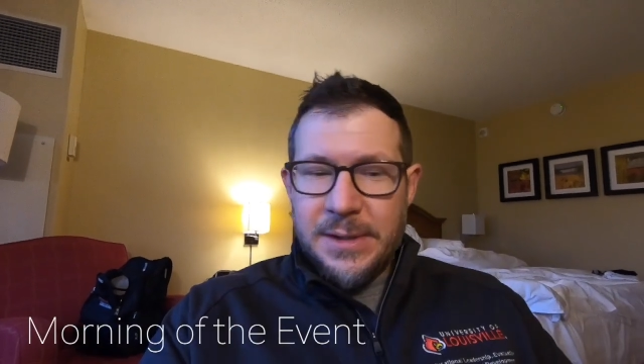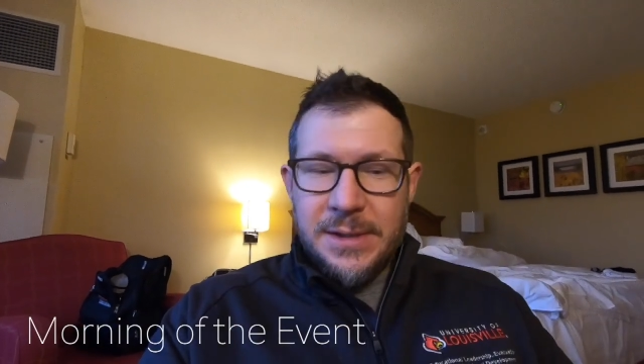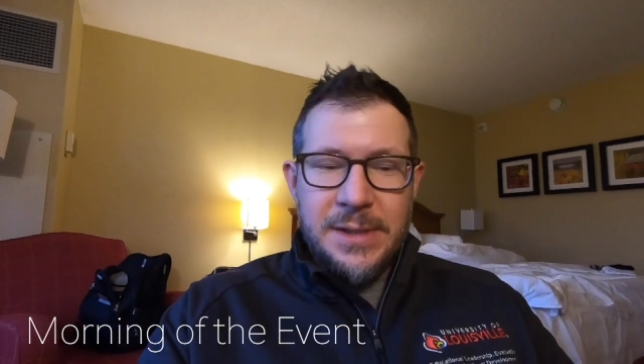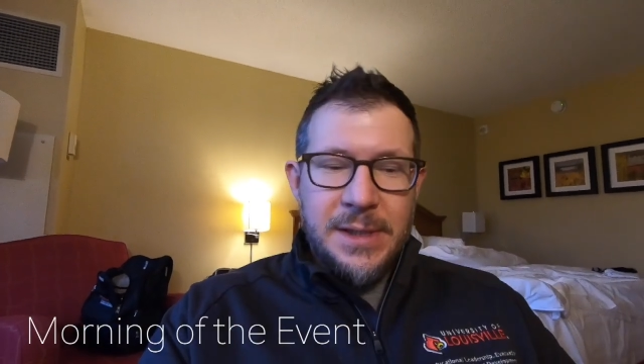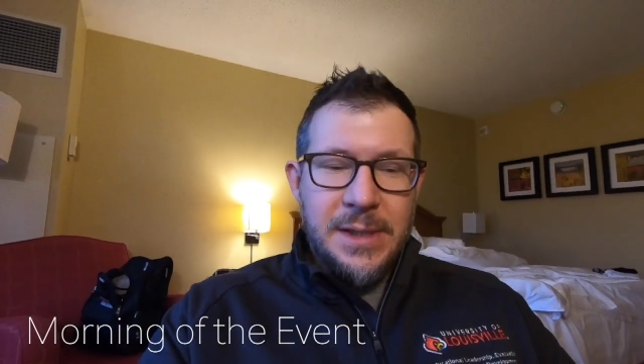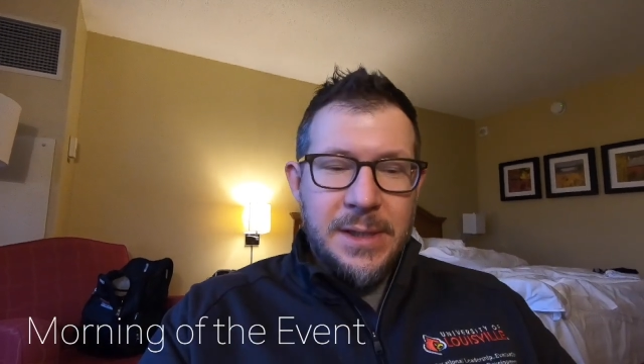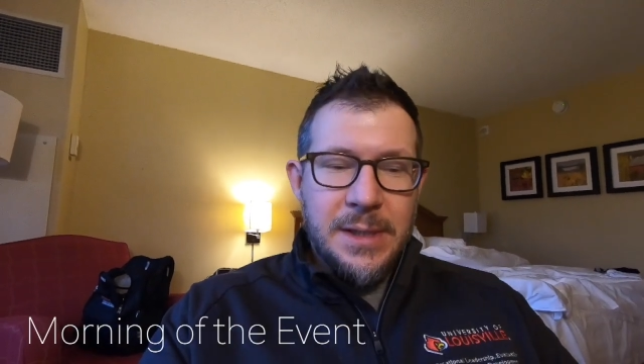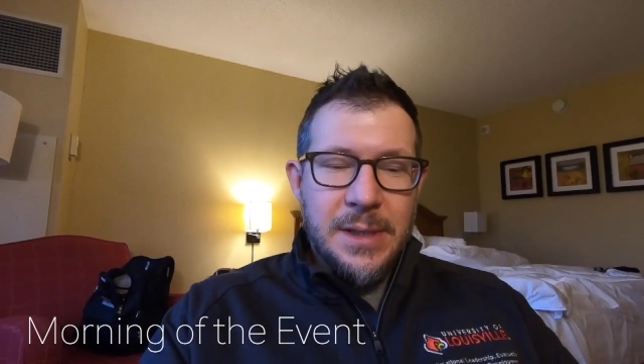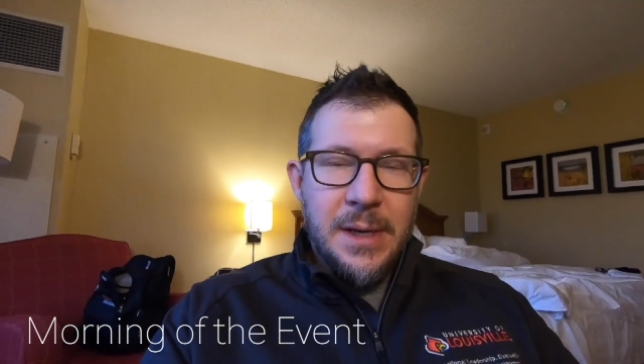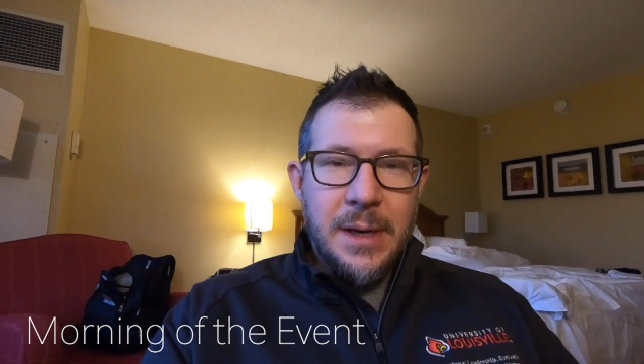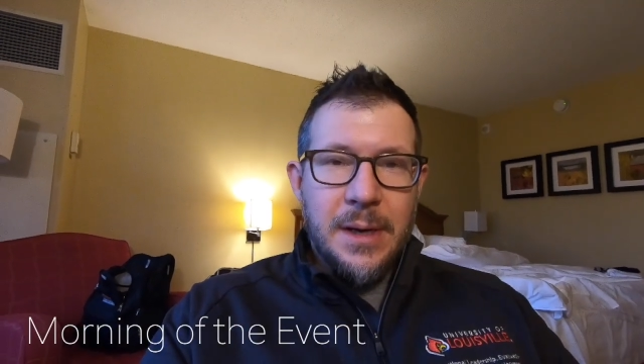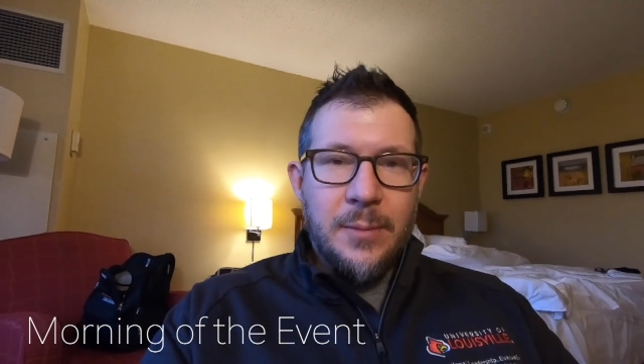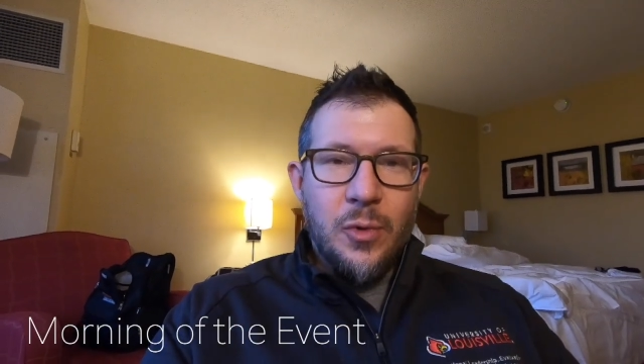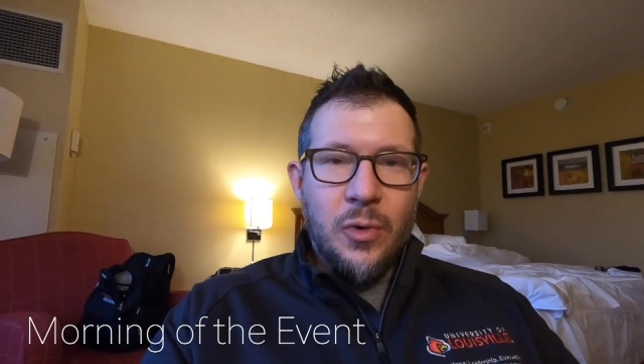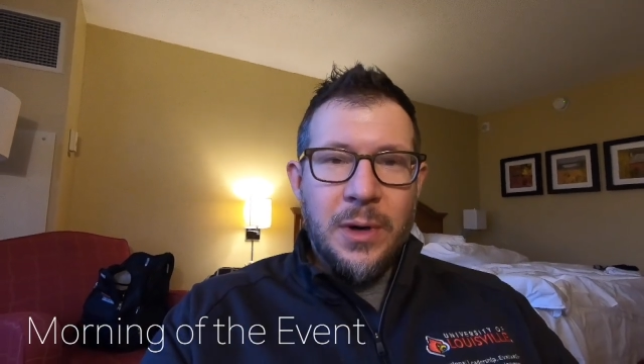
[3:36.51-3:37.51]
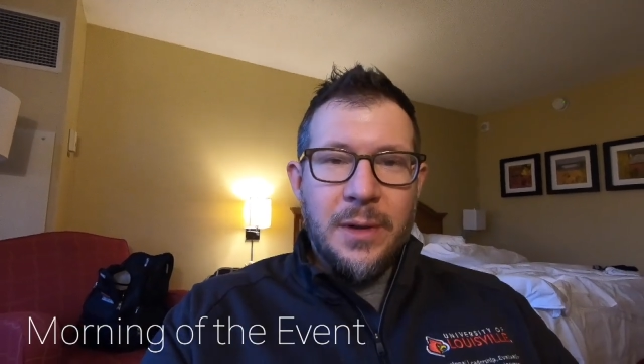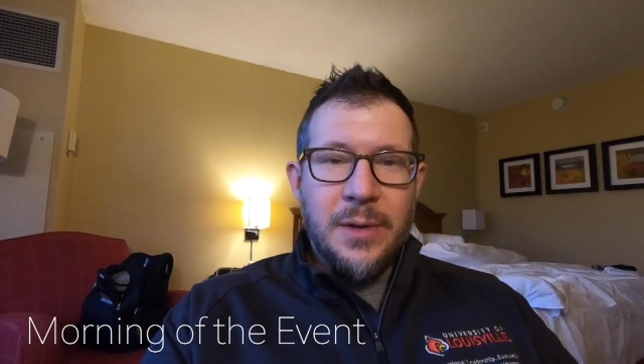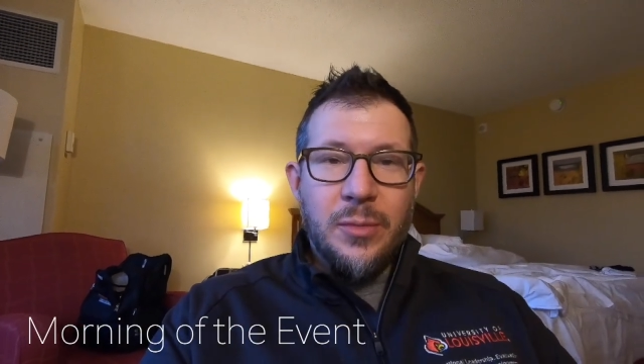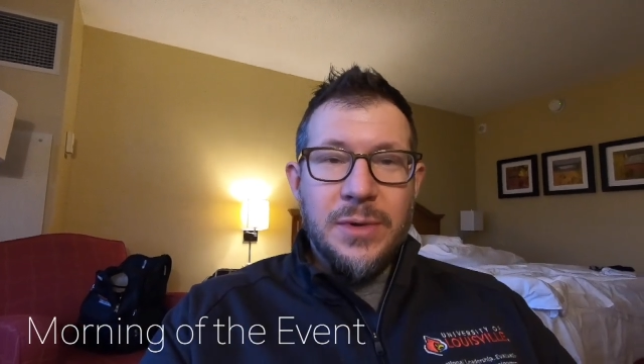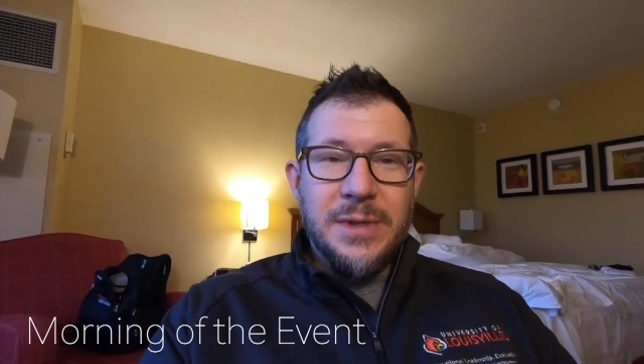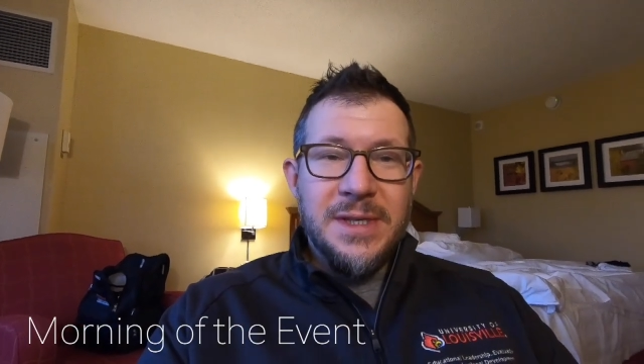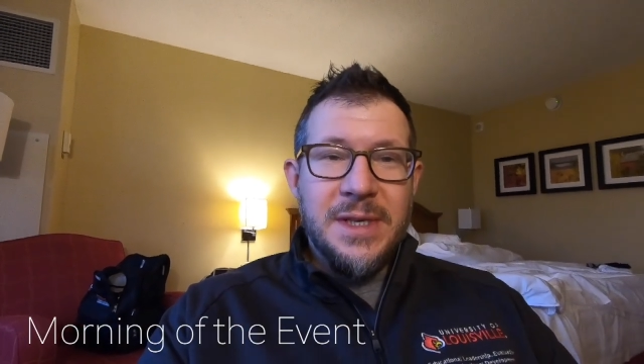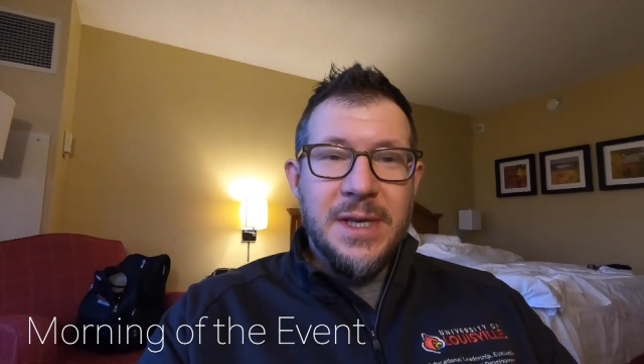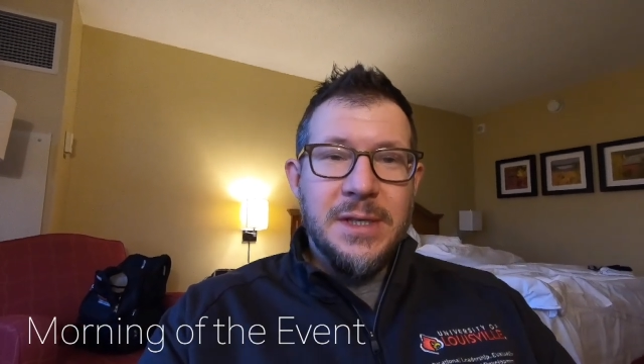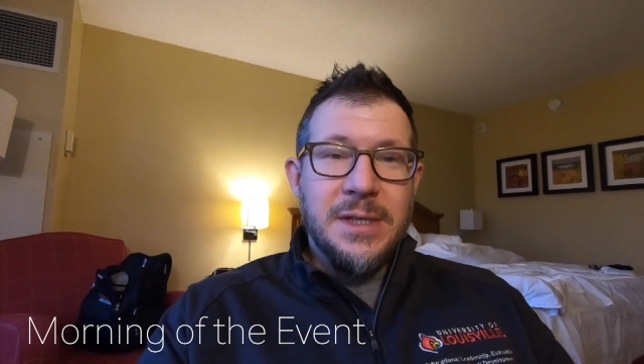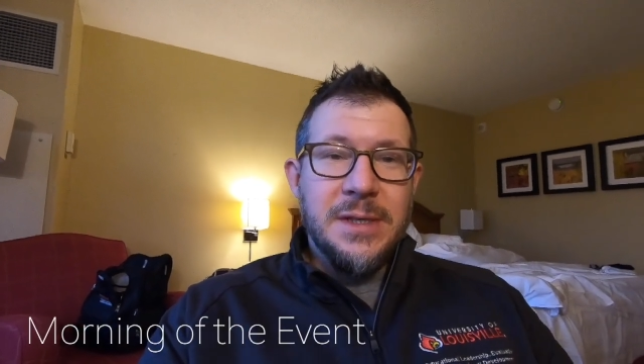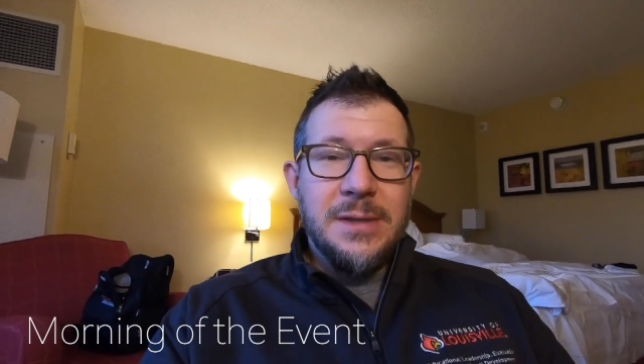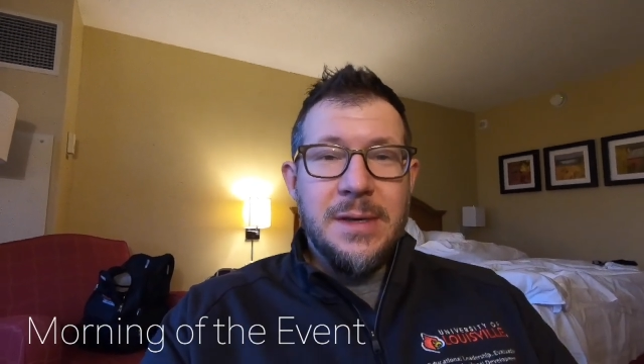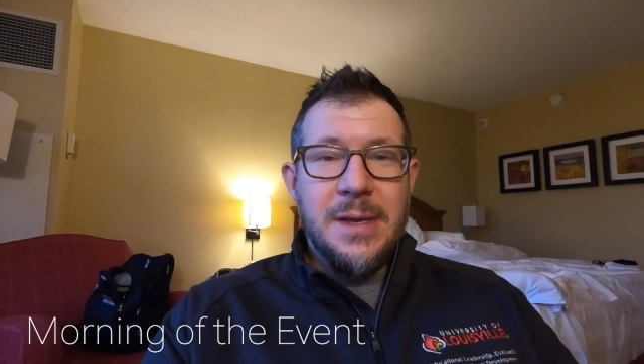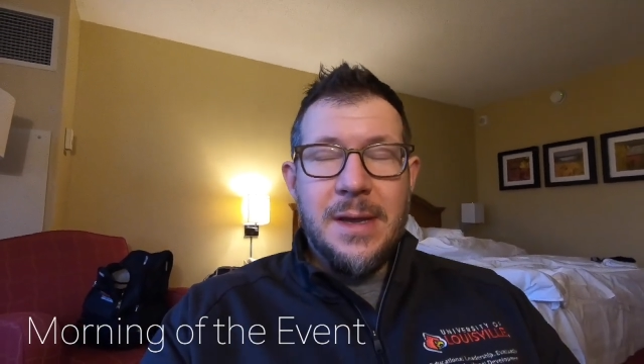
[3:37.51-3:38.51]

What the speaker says: the morning of the presentation,